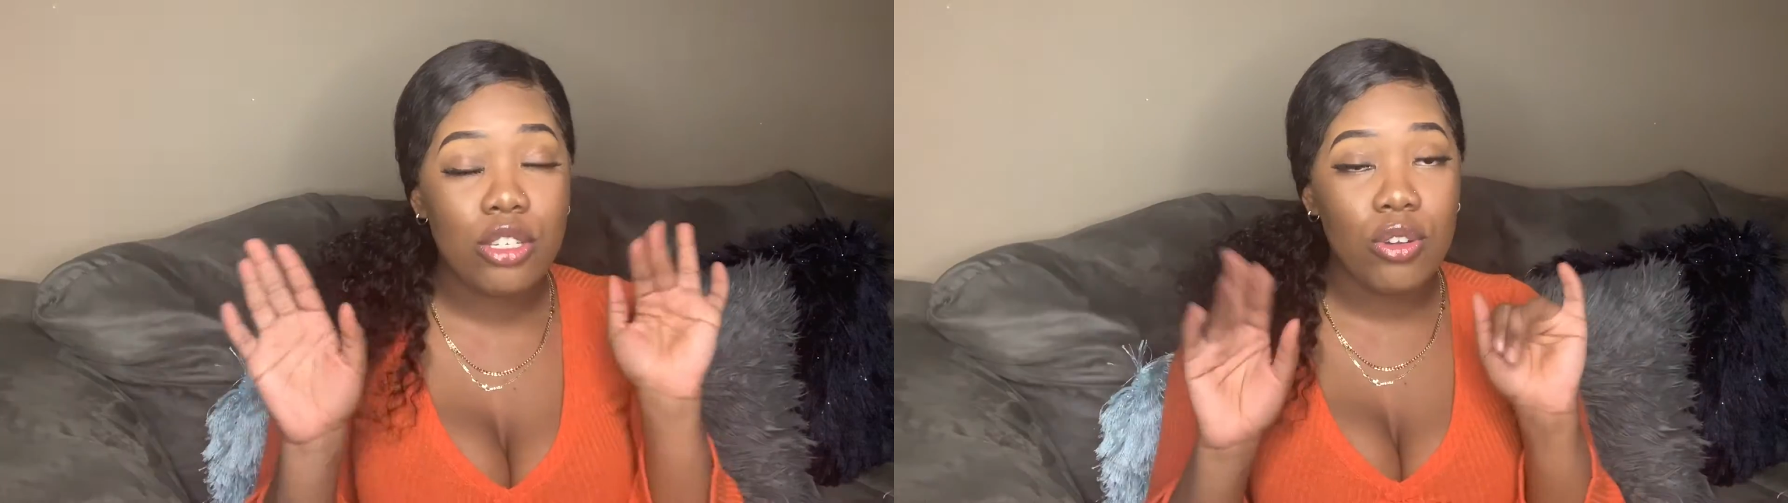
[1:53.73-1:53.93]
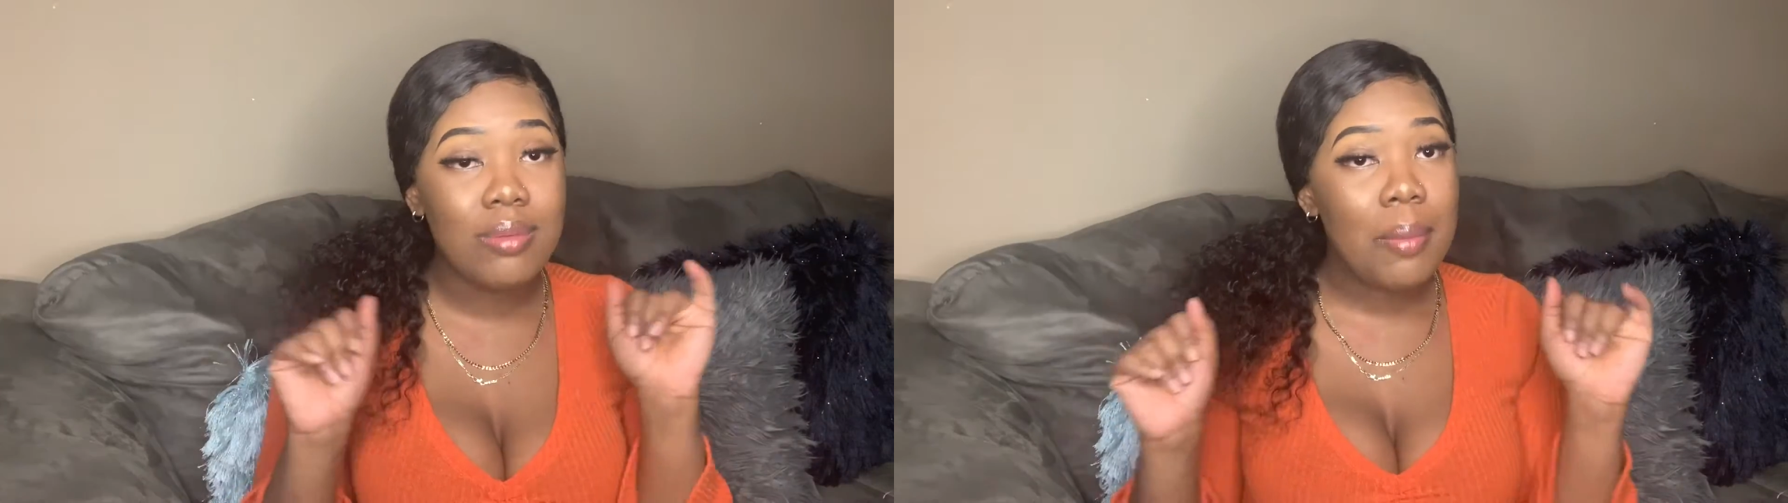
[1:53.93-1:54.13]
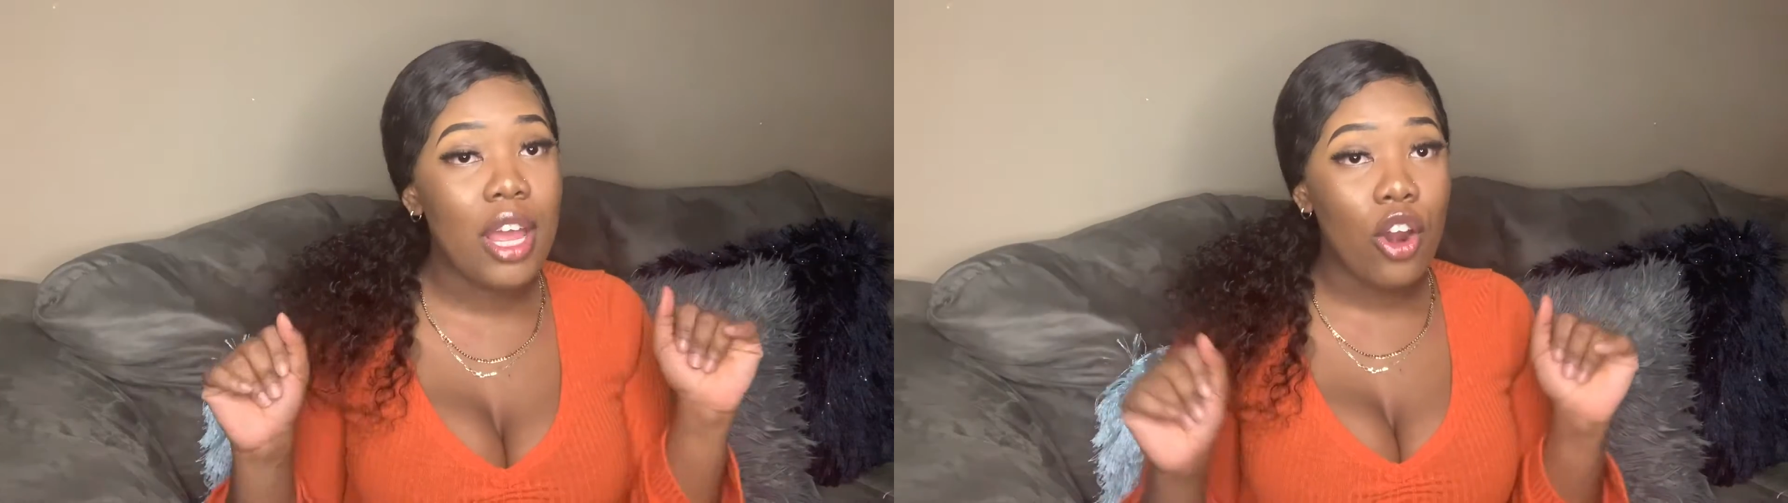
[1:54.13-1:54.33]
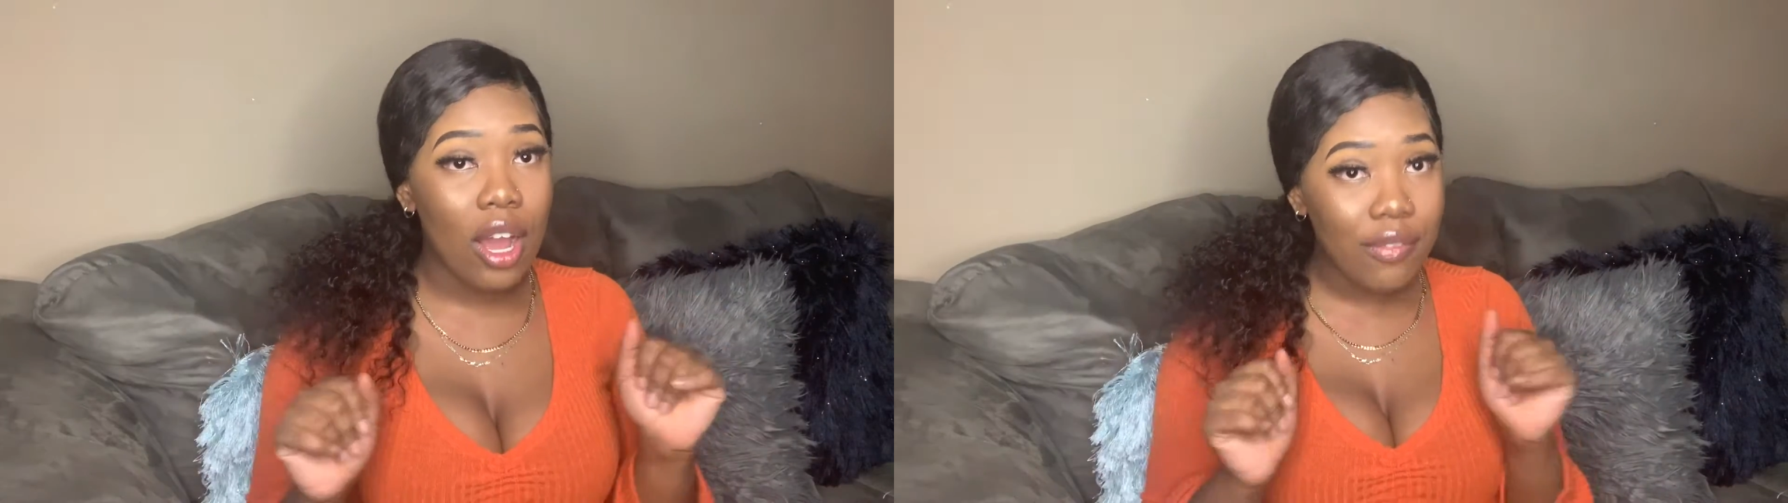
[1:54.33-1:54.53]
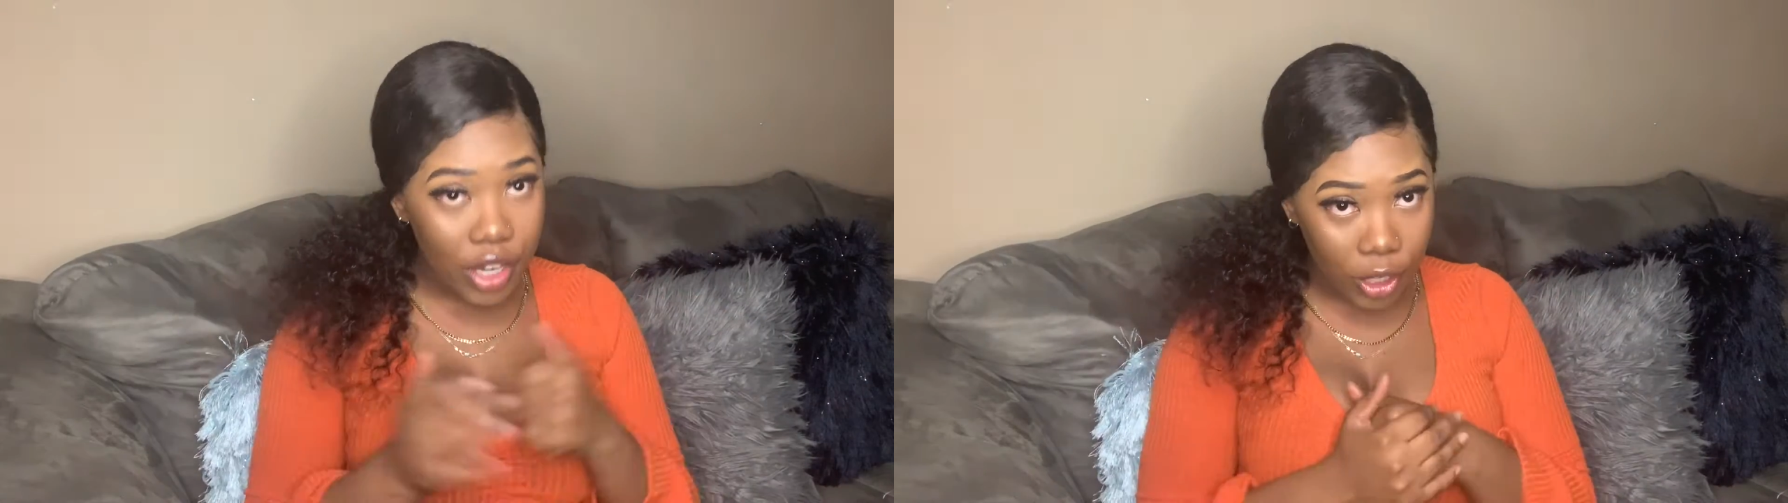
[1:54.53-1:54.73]
So this may be a
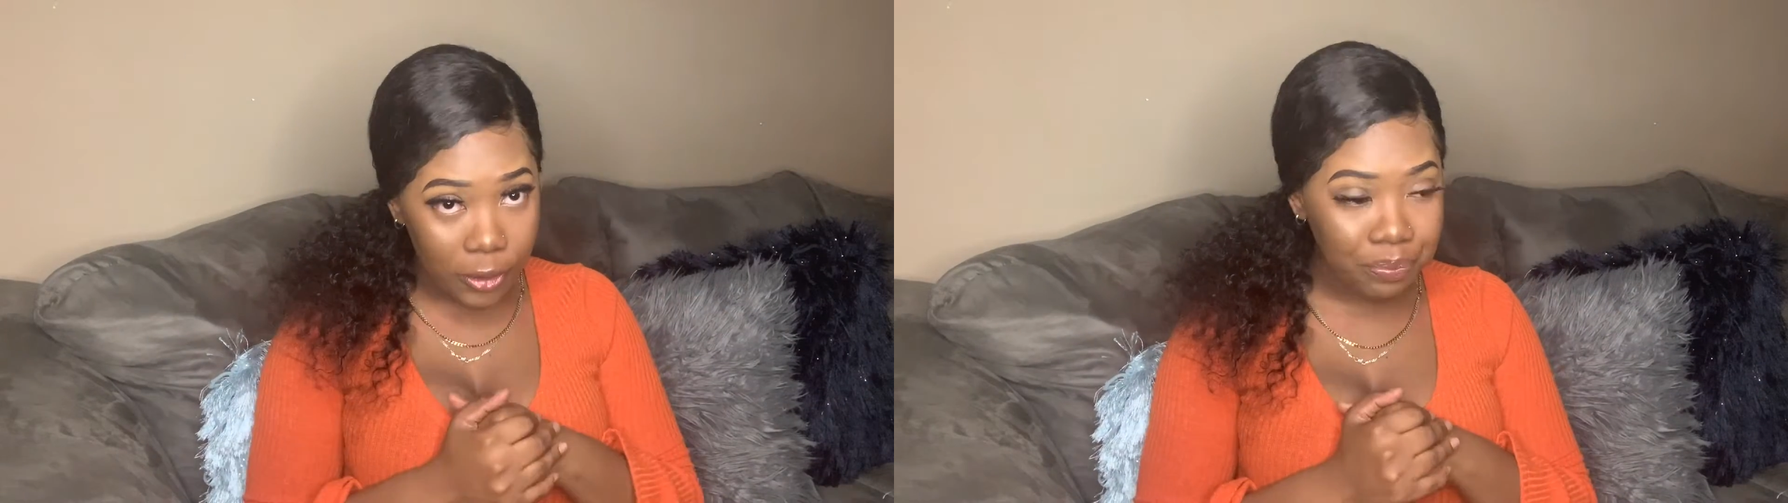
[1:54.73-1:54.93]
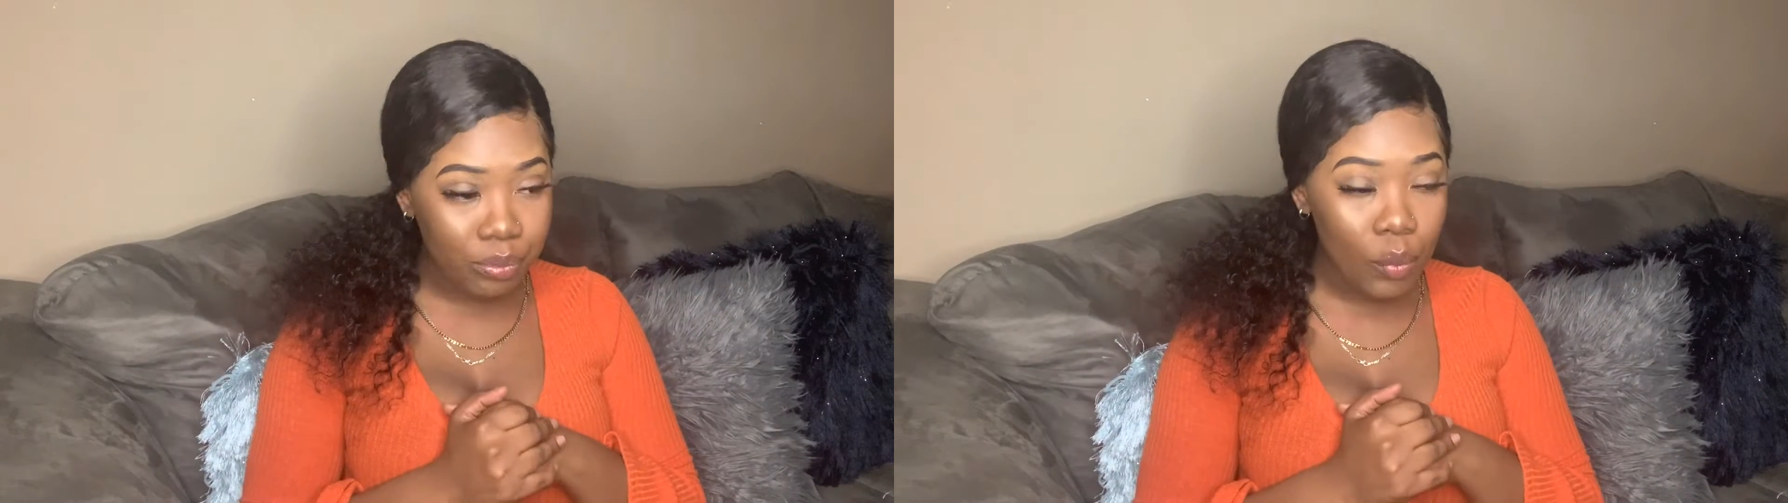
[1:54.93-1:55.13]
long video.